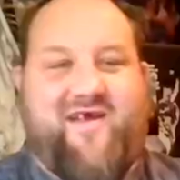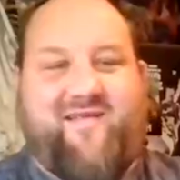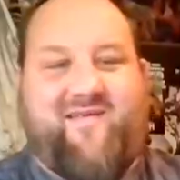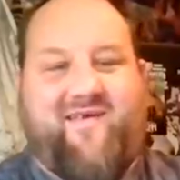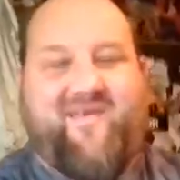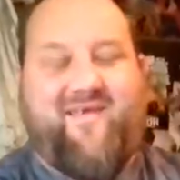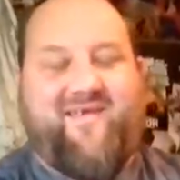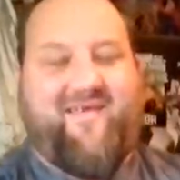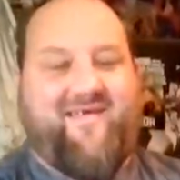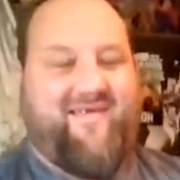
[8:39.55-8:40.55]

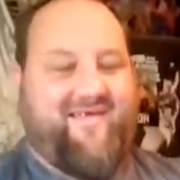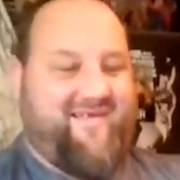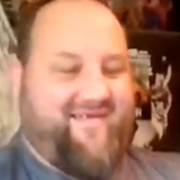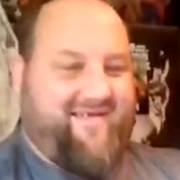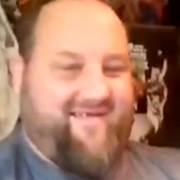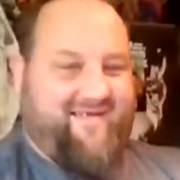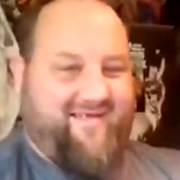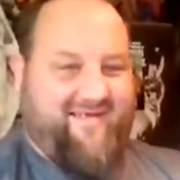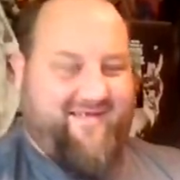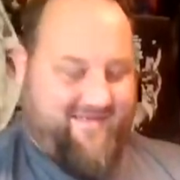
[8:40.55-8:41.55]

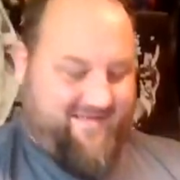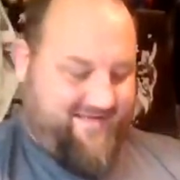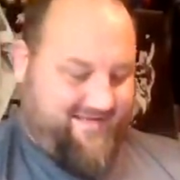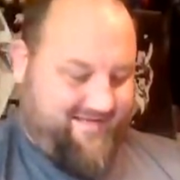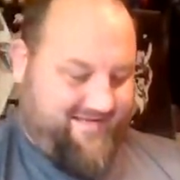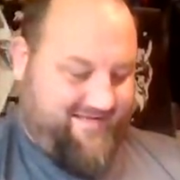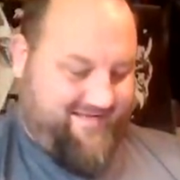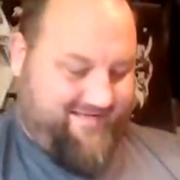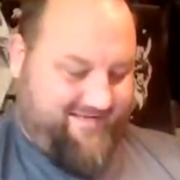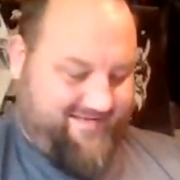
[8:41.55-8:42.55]

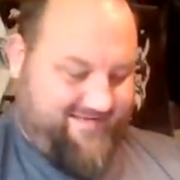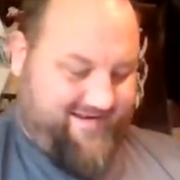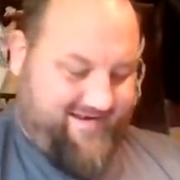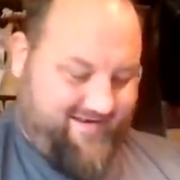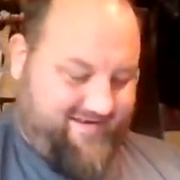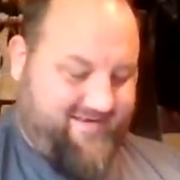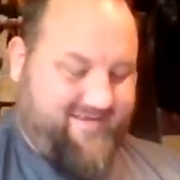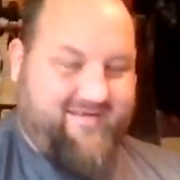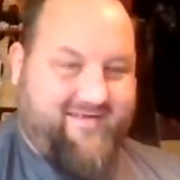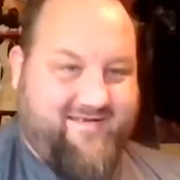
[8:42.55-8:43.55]

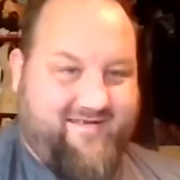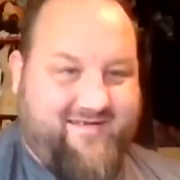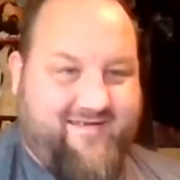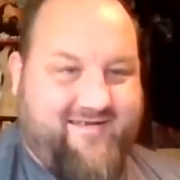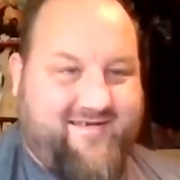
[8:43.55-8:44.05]
No words are spoken by the person on screen.